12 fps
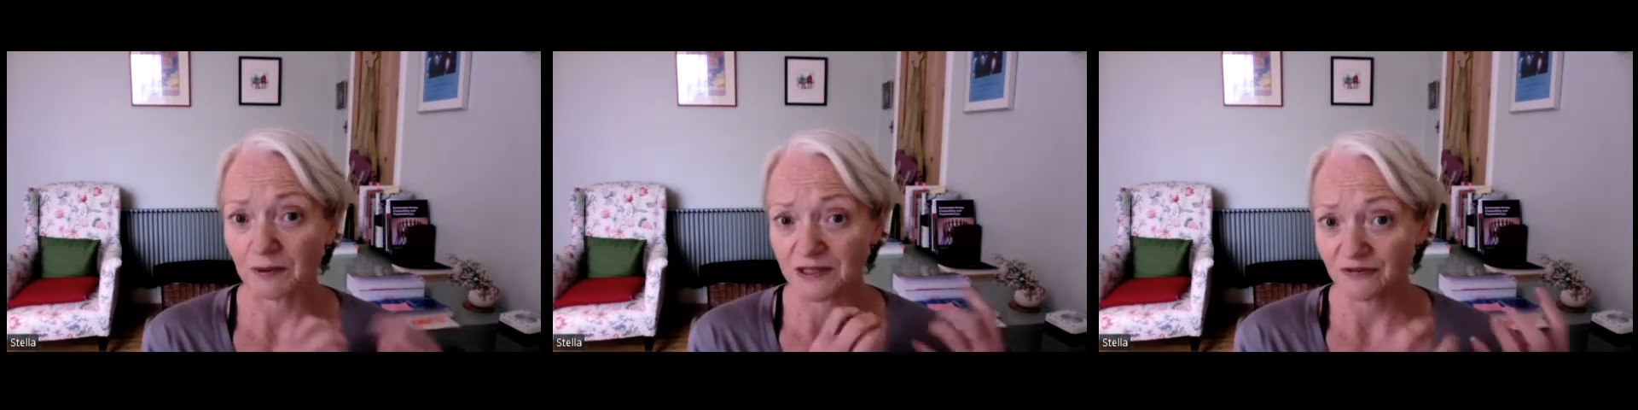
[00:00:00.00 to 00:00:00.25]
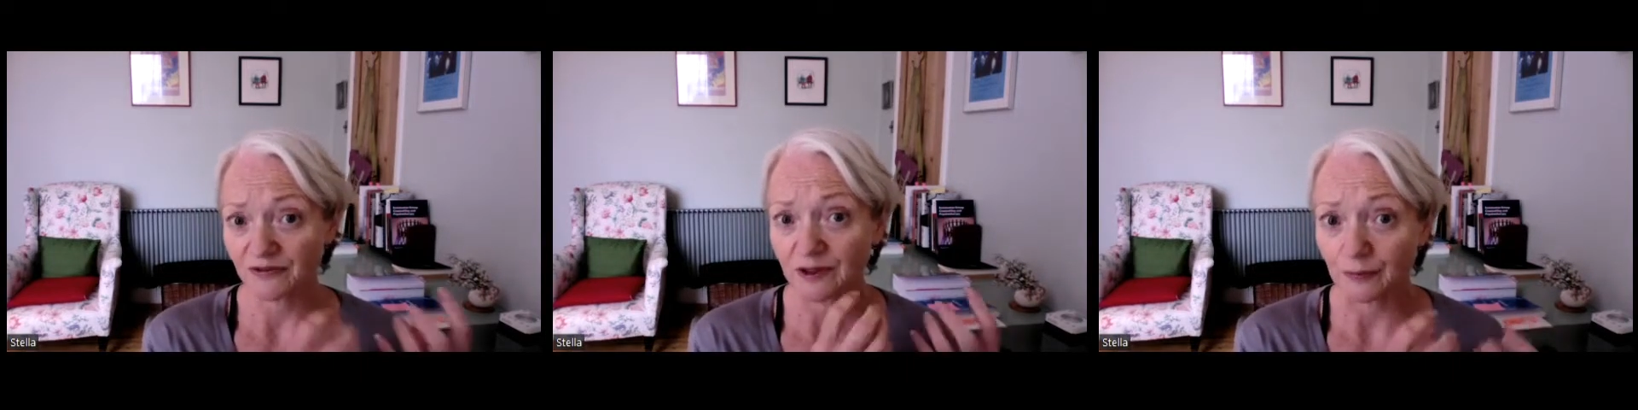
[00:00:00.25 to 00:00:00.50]
it's
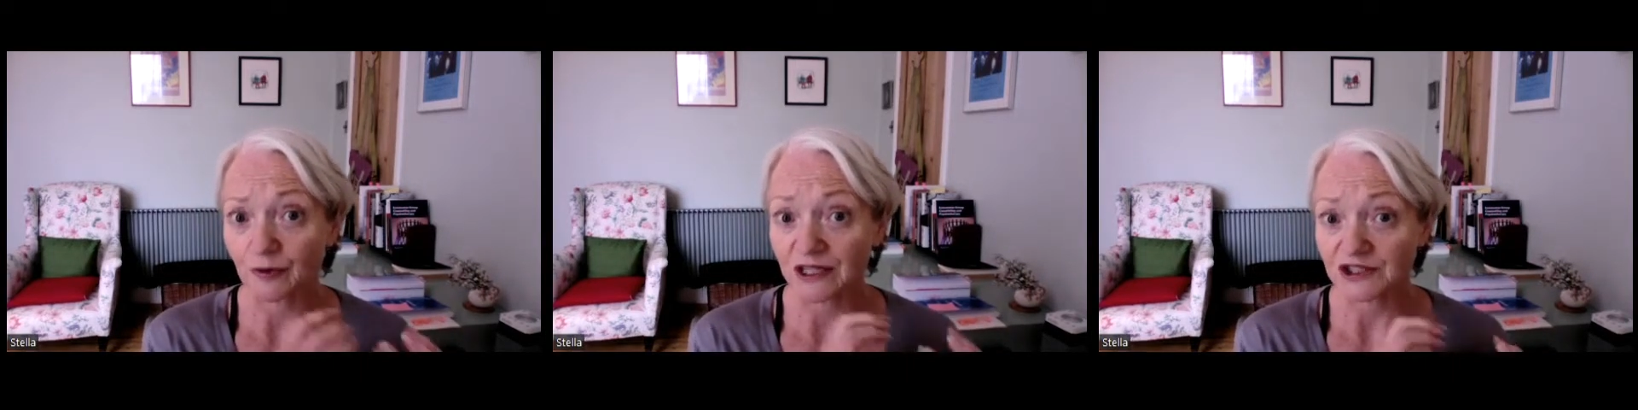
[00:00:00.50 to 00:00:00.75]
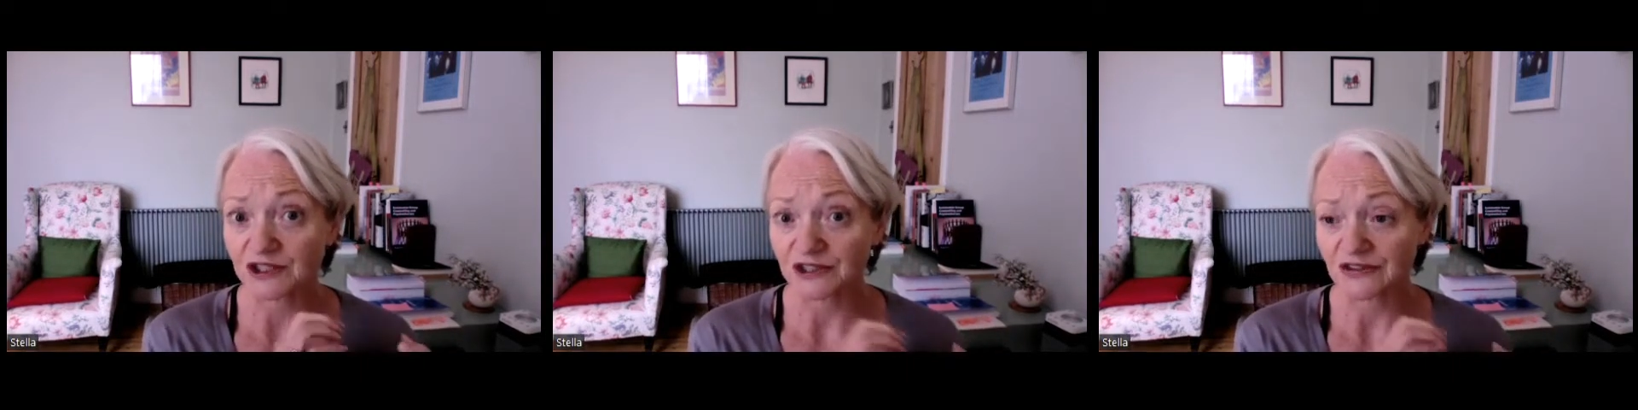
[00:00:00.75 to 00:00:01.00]
a very
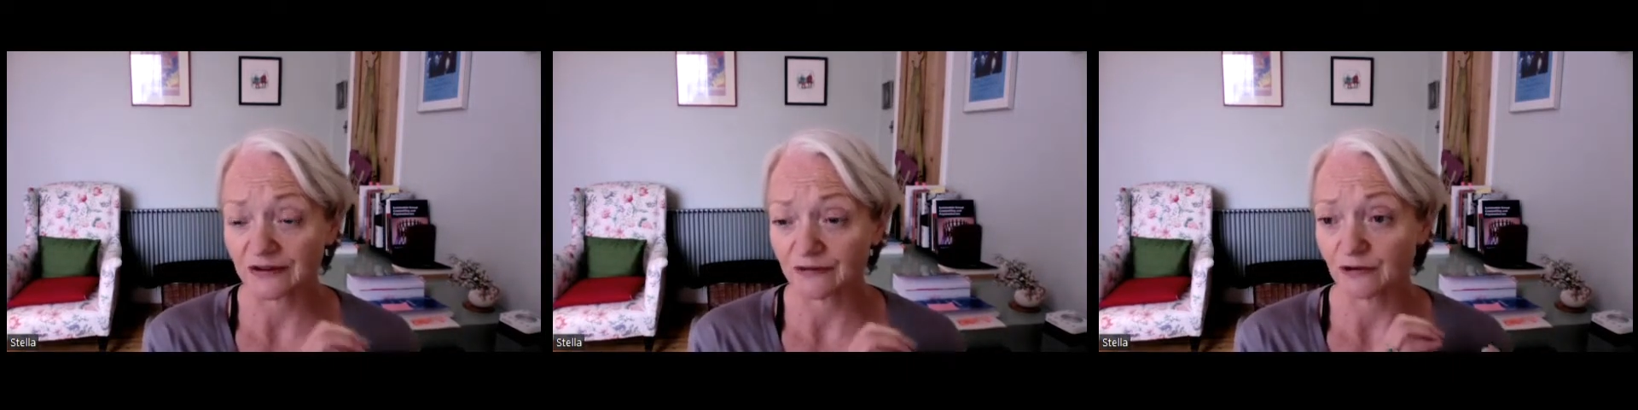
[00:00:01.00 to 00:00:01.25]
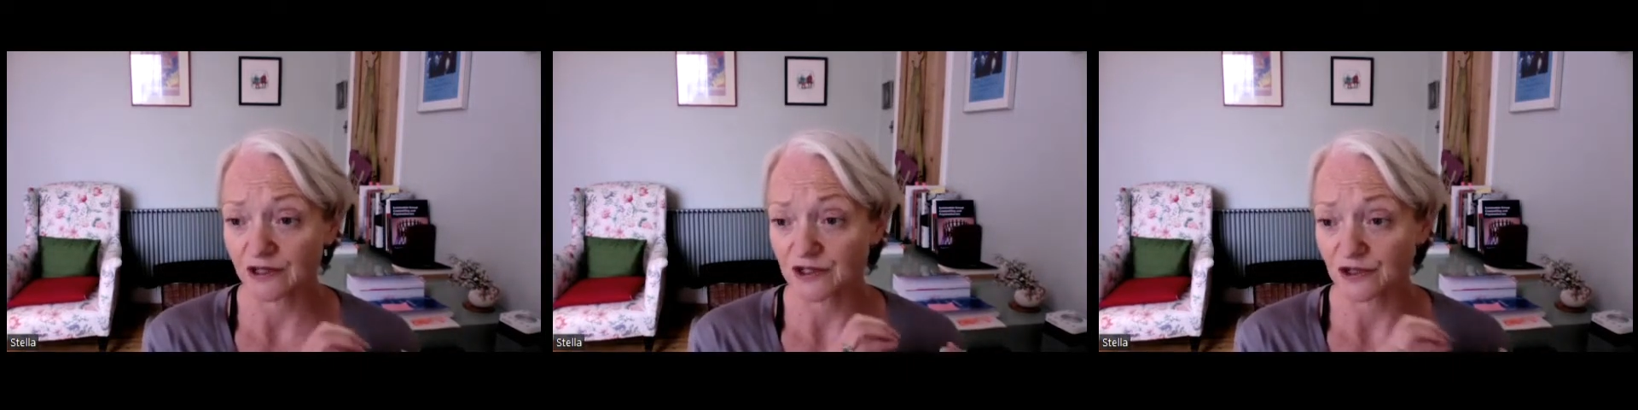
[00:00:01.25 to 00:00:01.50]
precious thing
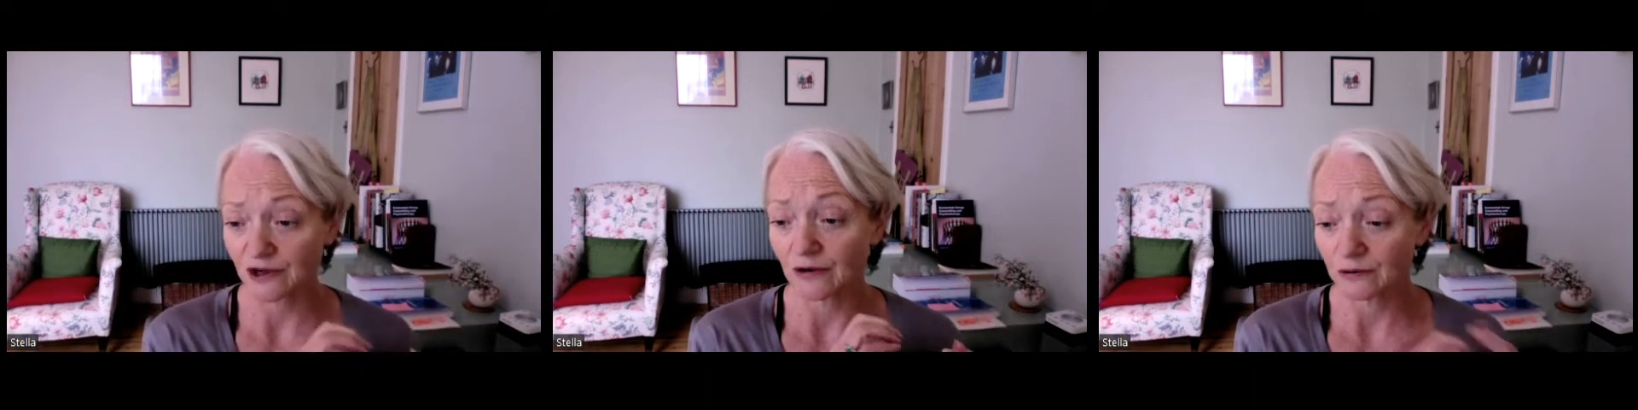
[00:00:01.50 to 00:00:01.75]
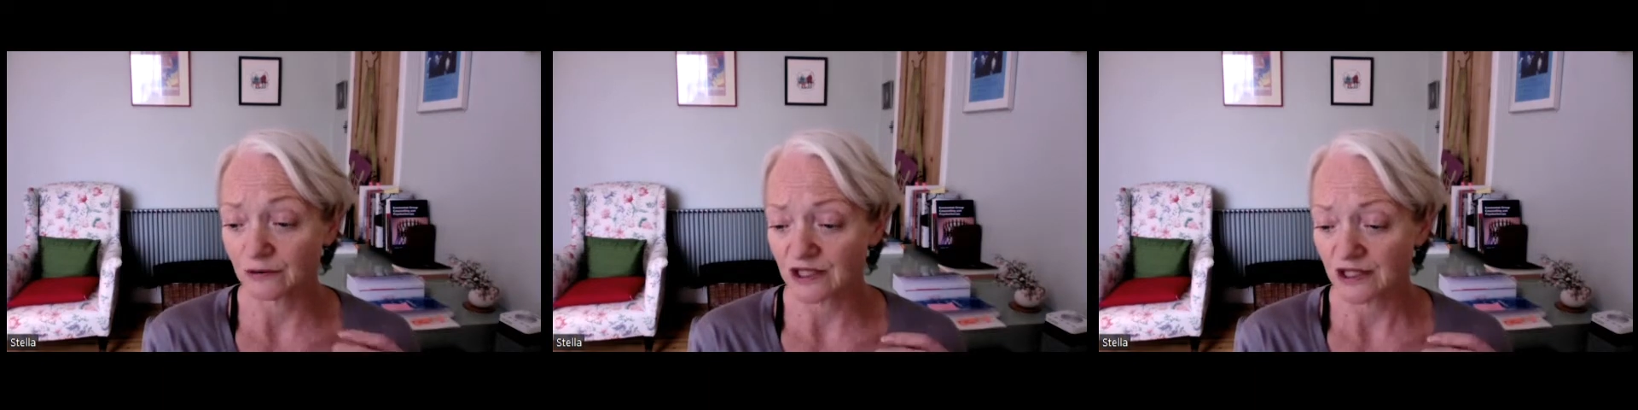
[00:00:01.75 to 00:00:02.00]
for us to
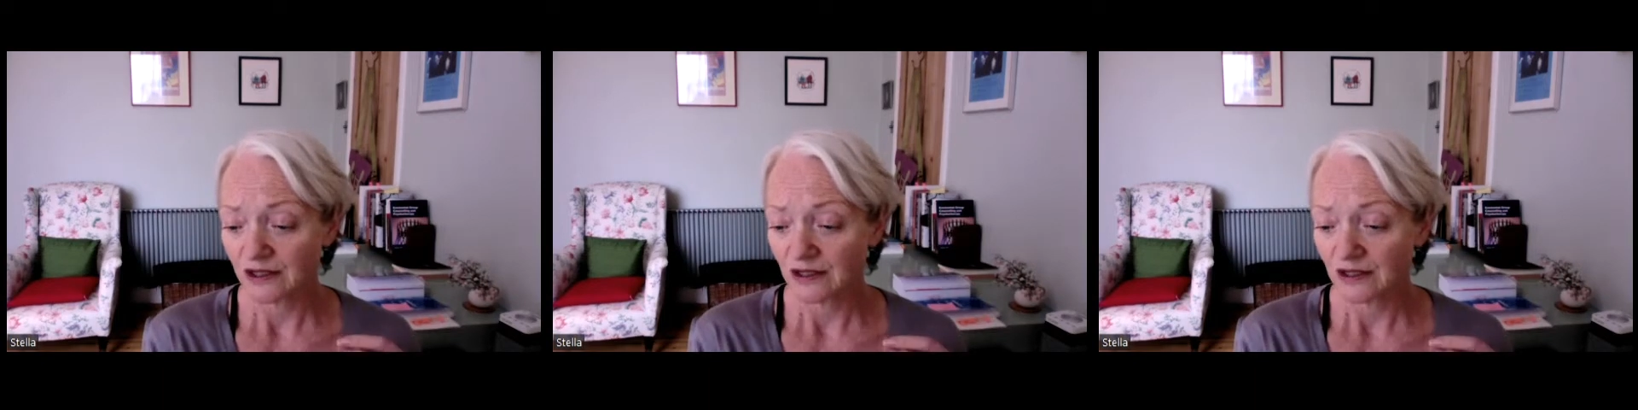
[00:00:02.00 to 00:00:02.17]
hold.